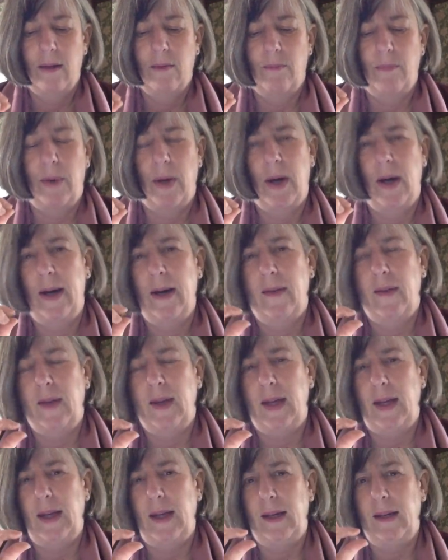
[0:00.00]
by
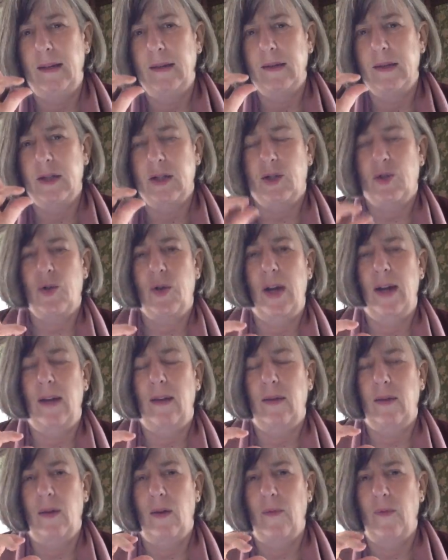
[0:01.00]
the
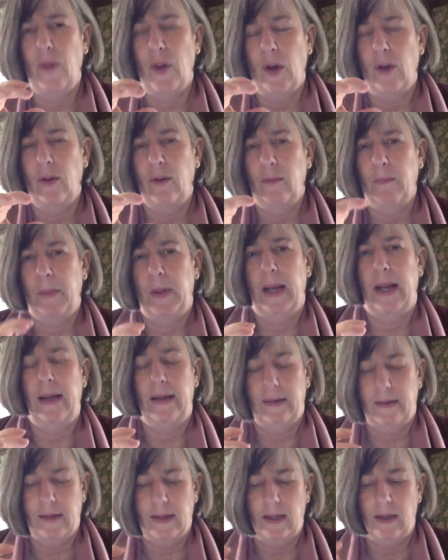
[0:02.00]
strength of those
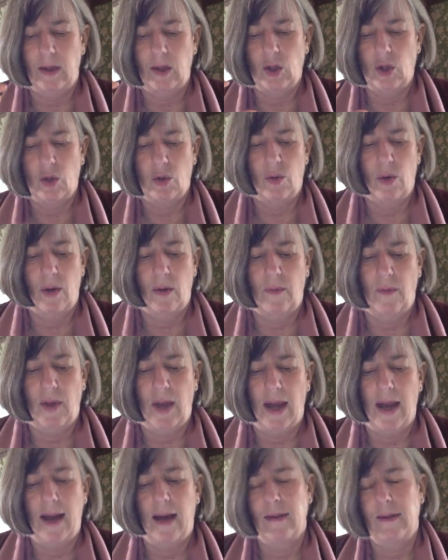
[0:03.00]
planets in the 12th
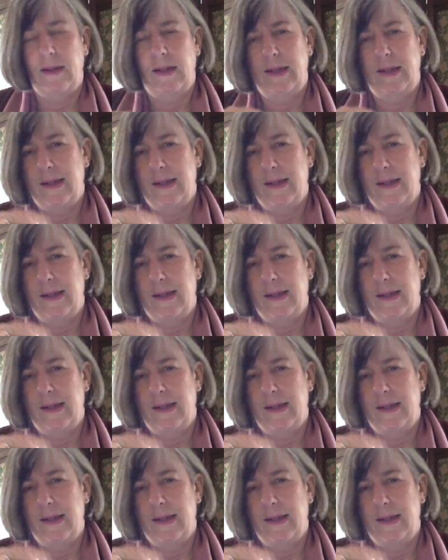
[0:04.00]
house.